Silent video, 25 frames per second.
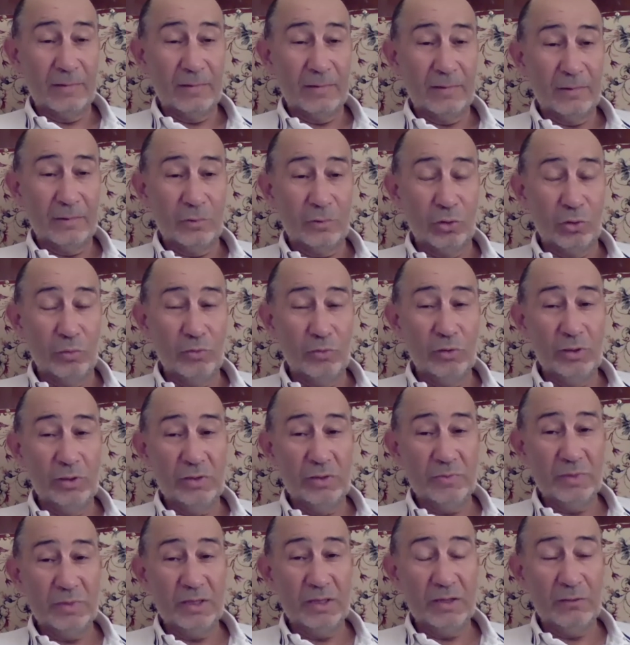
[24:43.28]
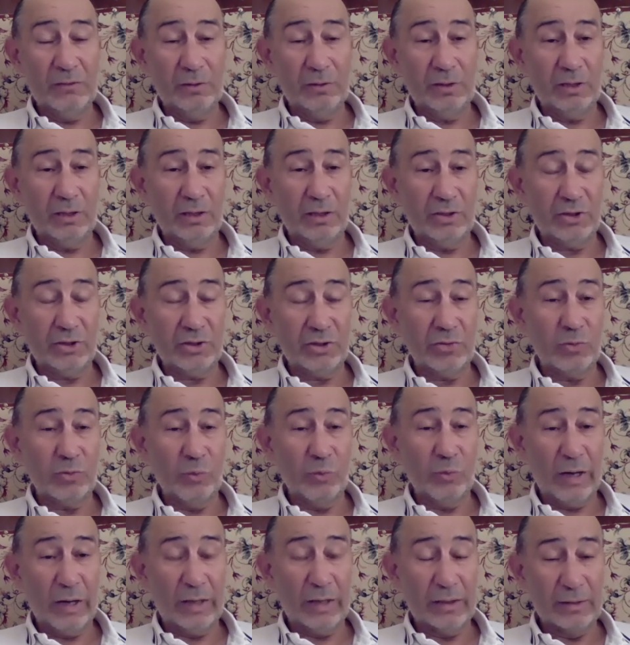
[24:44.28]
Communism equal culture.
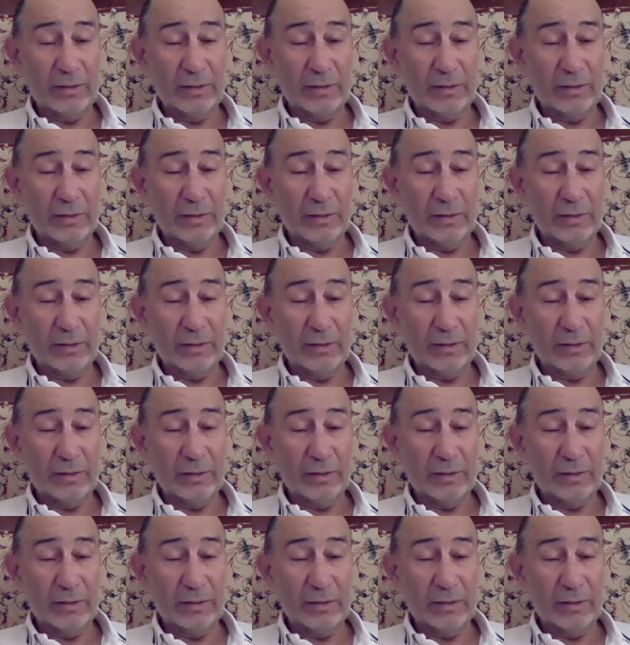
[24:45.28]
Why?